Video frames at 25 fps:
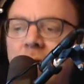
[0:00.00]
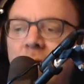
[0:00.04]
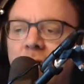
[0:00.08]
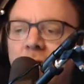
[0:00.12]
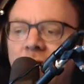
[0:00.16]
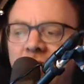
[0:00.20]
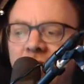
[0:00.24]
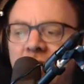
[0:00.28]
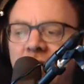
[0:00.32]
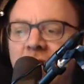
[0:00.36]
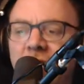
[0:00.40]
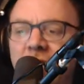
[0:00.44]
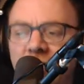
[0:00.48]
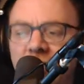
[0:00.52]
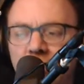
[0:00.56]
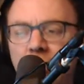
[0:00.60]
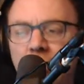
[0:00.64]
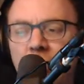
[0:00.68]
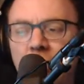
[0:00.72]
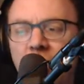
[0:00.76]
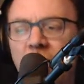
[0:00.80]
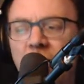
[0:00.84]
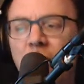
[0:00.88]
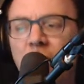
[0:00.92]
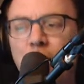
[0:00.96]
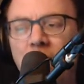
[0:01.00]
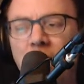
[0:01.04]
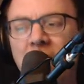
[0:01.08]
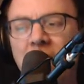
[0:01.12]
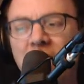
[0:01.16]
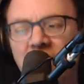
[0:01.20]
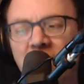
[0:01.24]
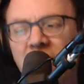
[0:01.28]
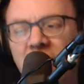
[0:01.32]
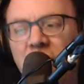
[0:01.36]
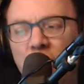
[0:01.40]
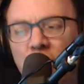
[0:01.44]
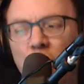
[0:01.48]
sent soldiers by the
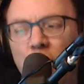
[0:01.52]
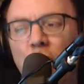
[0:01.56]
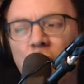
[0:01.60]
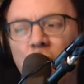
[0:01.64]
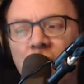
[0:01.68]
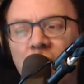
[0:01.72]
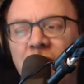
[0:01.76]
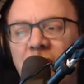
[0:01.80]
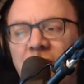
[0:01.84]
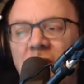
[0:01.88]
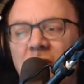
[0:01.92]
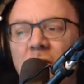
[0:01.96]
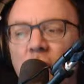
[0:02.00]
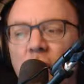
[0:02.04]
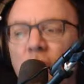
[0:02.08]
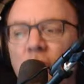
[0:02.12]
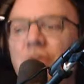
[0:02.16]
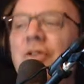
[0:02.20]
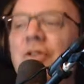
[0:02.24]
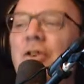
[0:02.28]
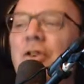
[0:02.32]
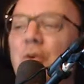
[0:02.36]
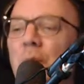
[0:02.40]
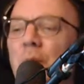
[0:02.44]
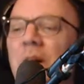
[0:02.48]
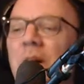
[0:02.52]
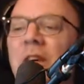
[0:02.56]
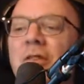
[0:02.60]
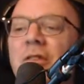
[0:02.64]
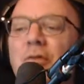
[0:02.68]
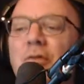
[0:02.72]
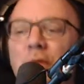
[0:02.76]
score till order was